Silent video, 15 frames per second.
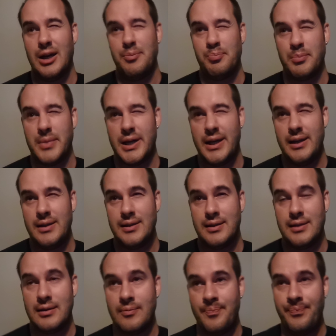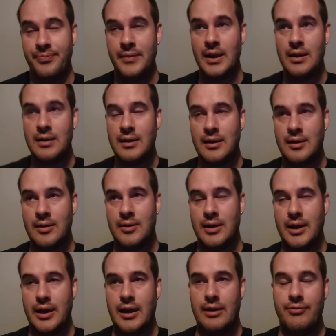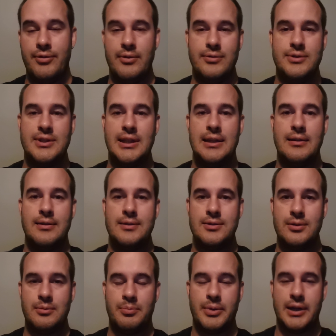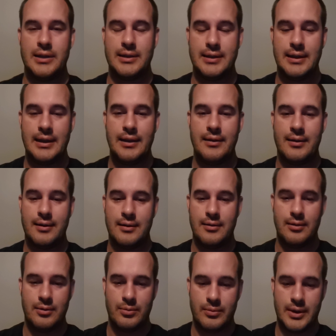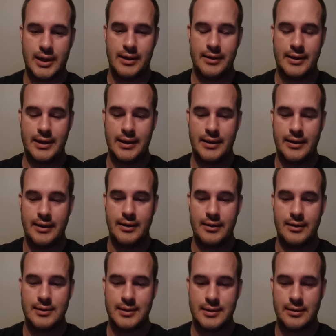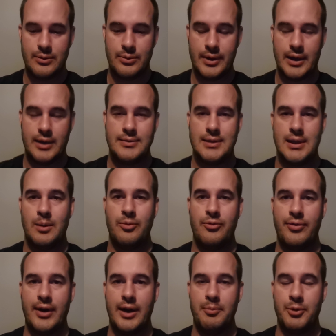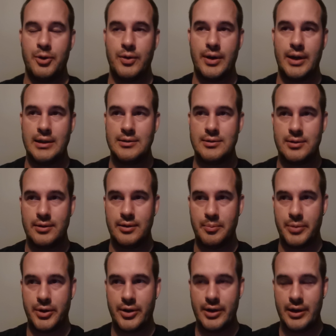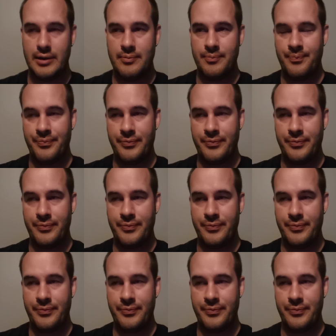I might, if you've seen the Supra underneath where the rear subframe connects to the body,